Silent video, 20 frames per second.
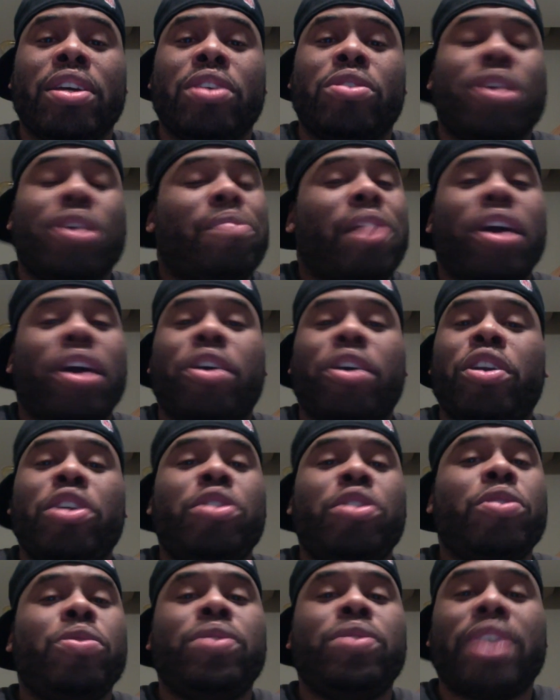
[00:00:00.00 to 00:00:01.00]
So I'm not going
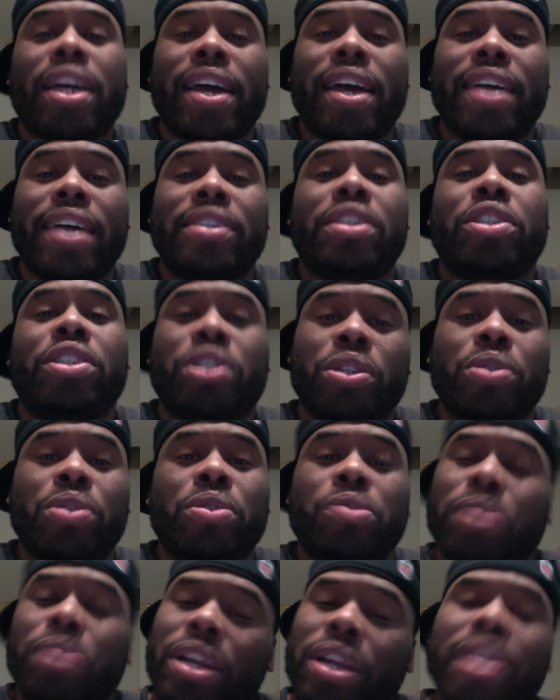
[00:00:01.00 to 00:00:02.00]
to use that as an
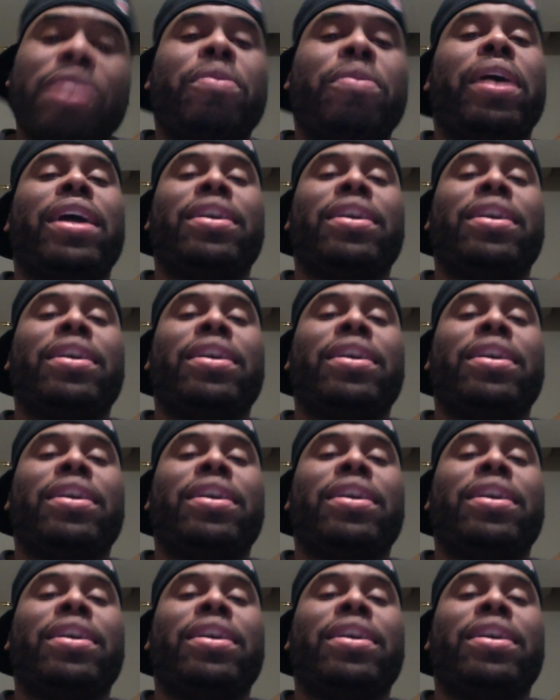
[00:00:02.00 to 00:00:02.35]
excuse. But anyway,